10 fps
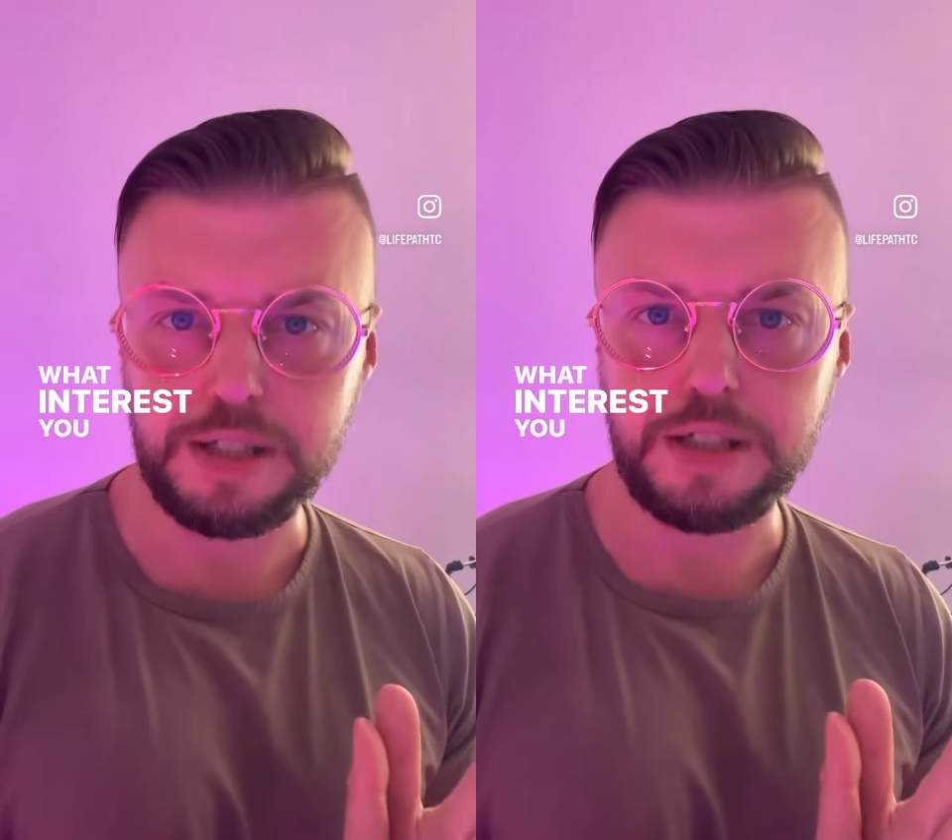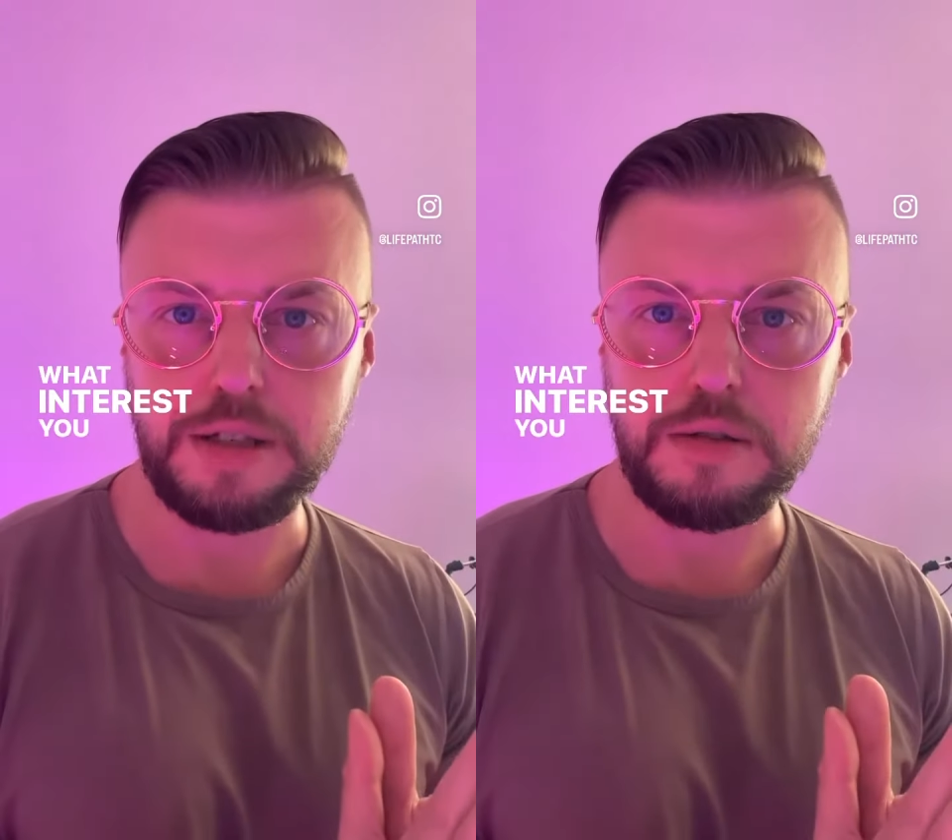
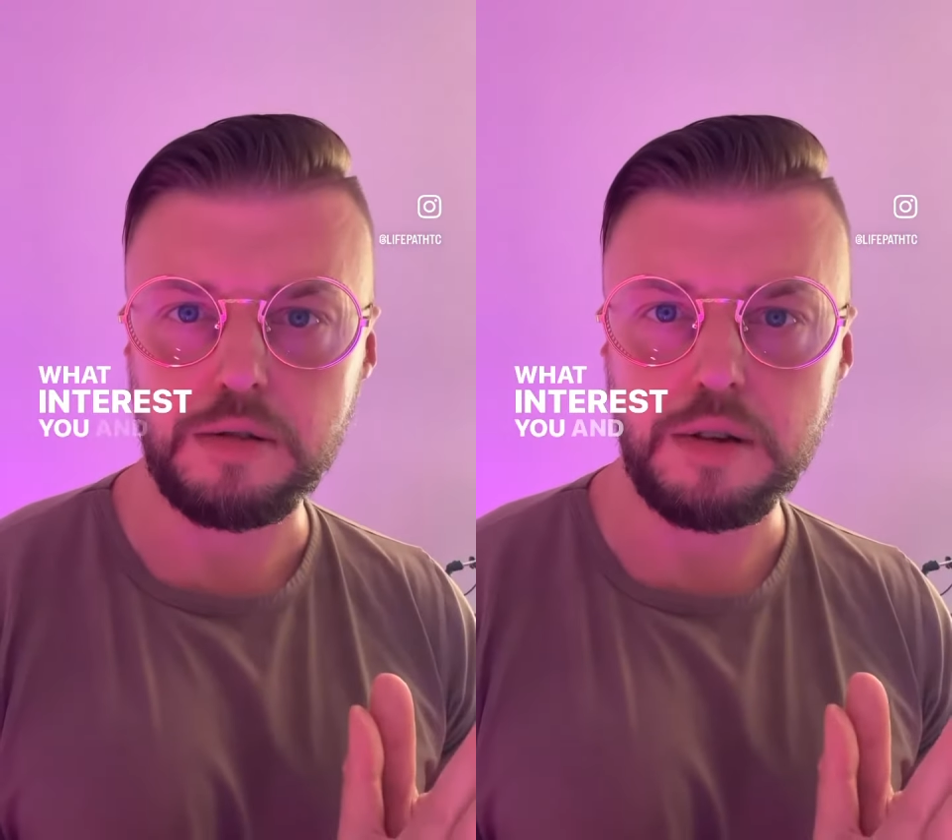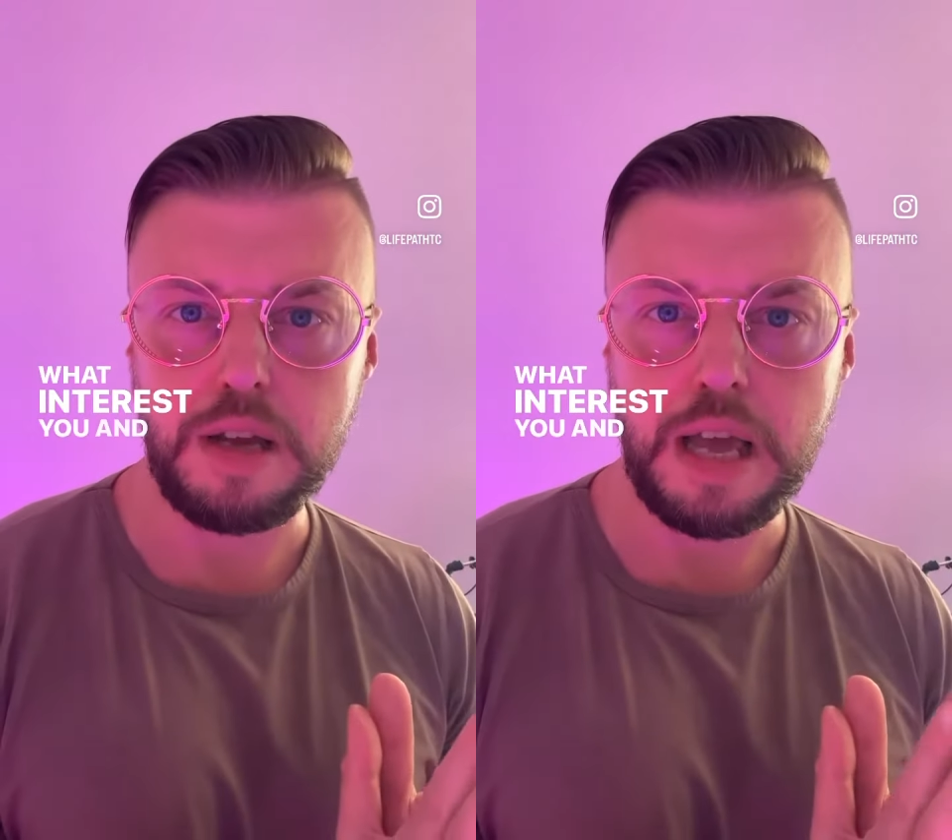you
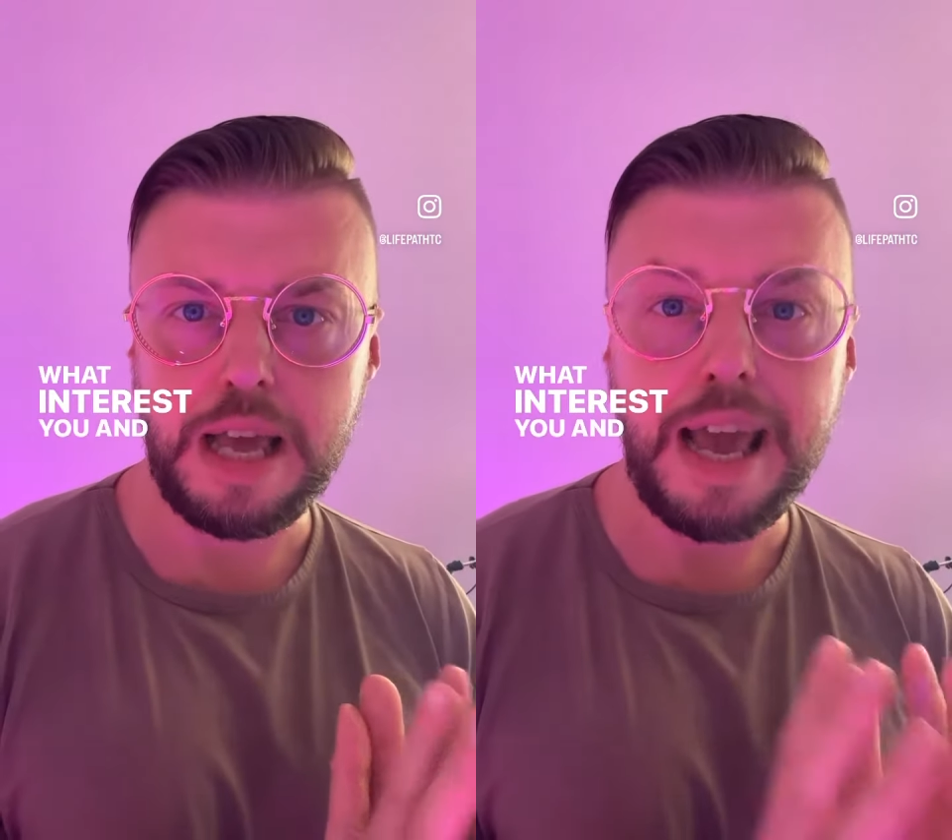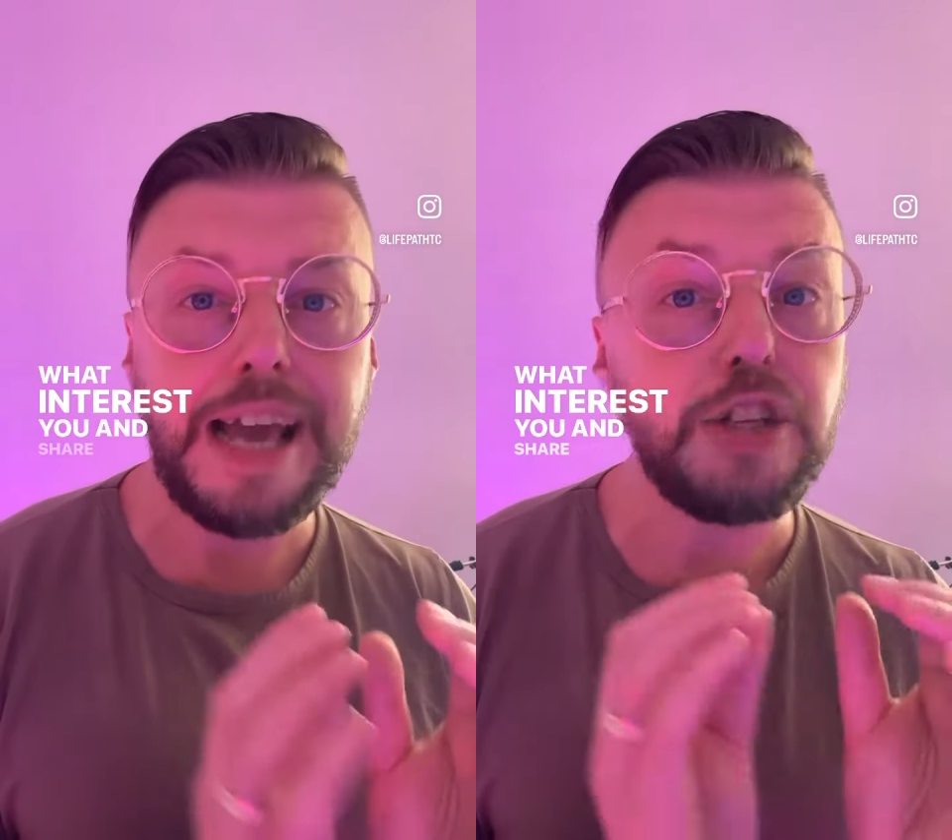
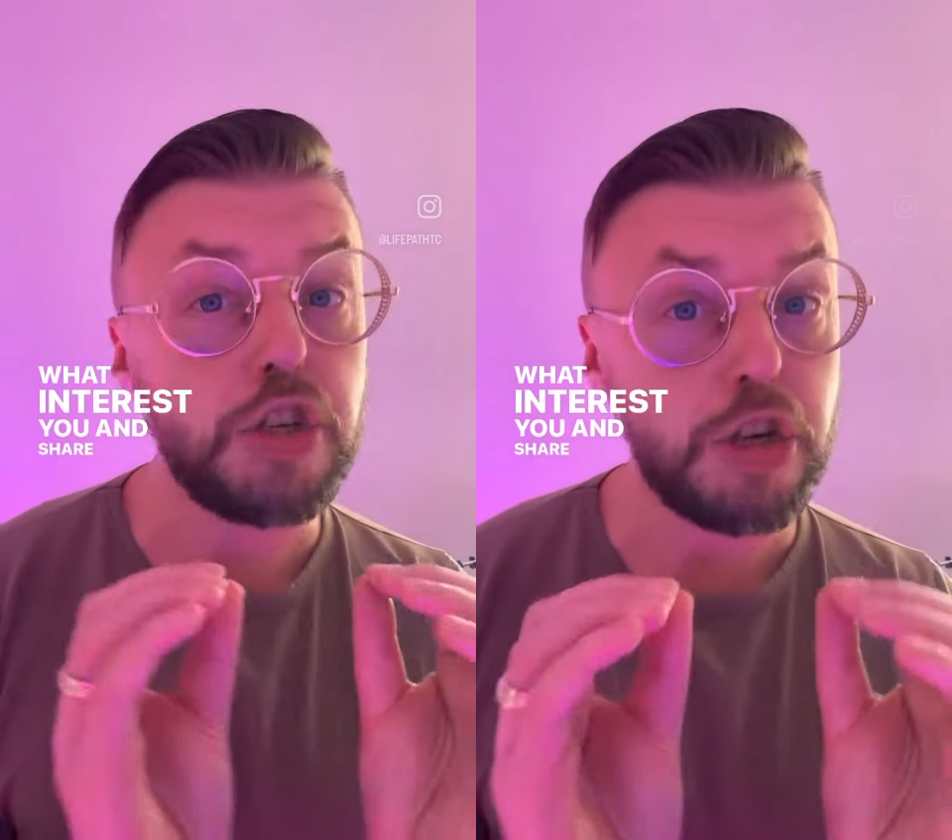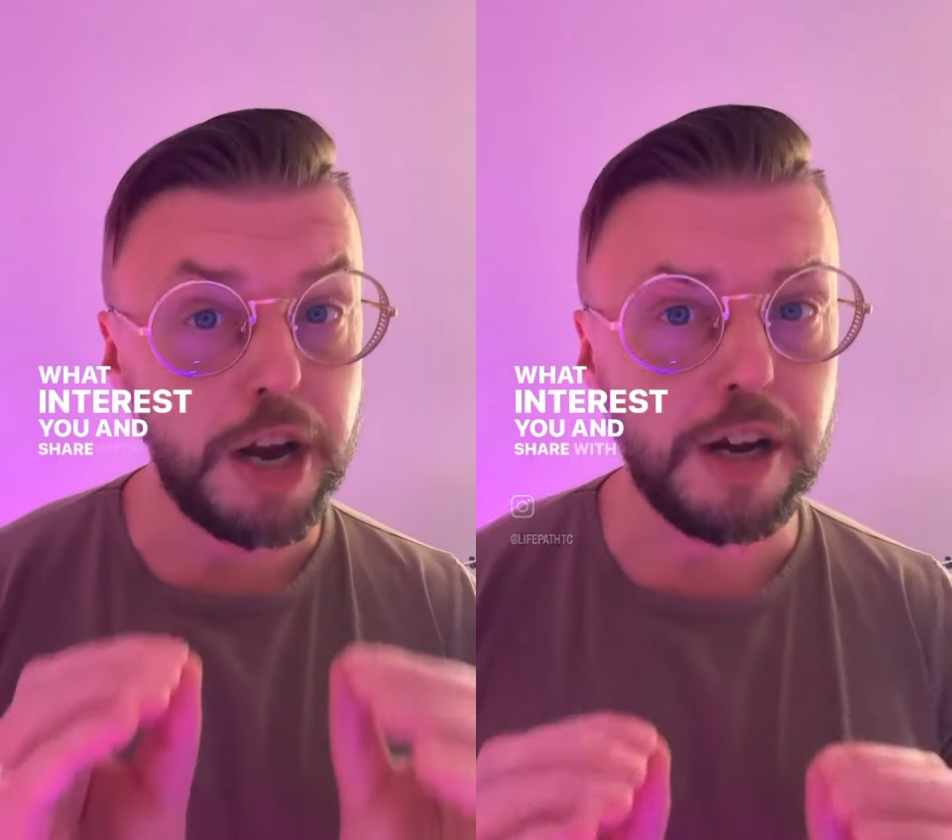and
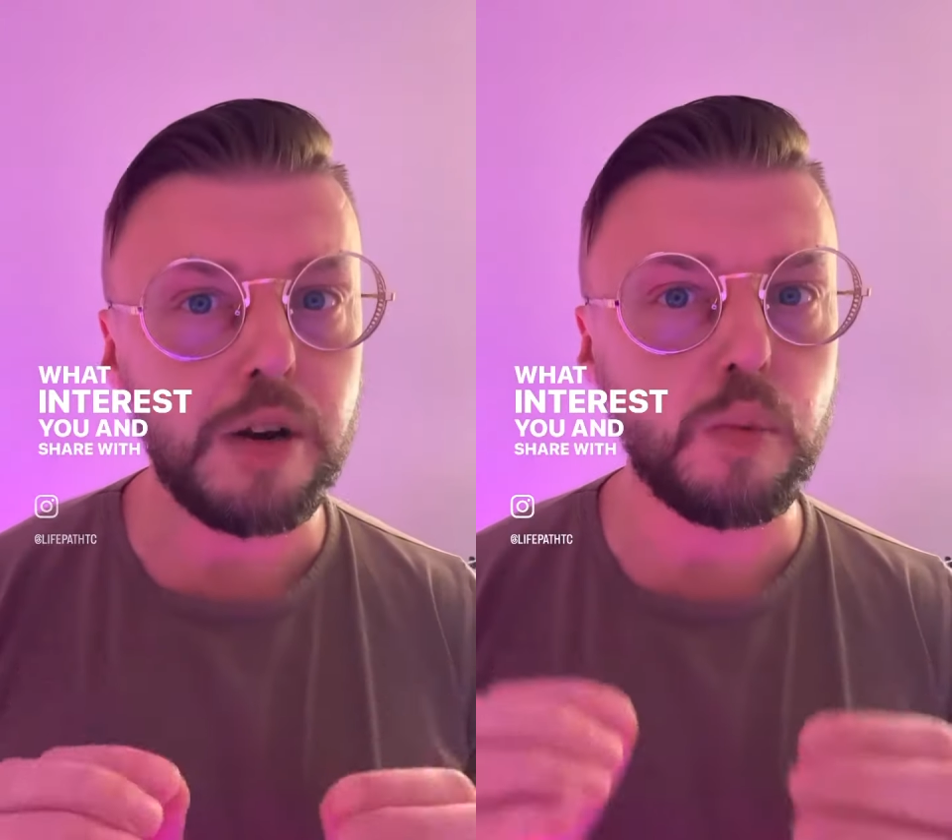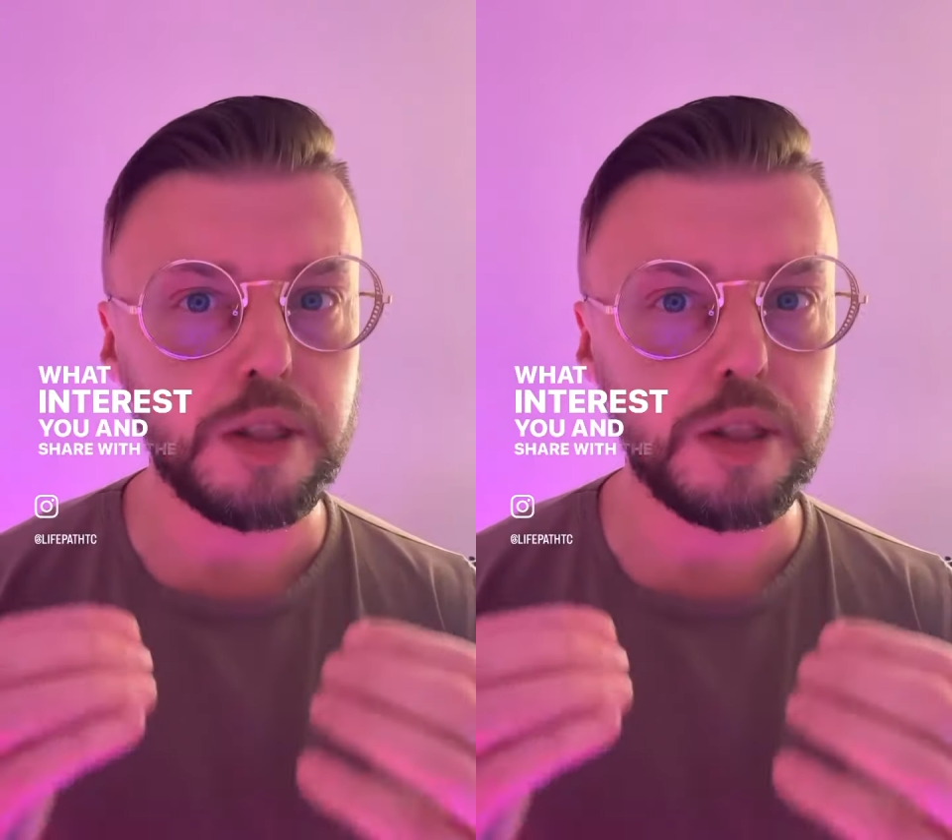share it with the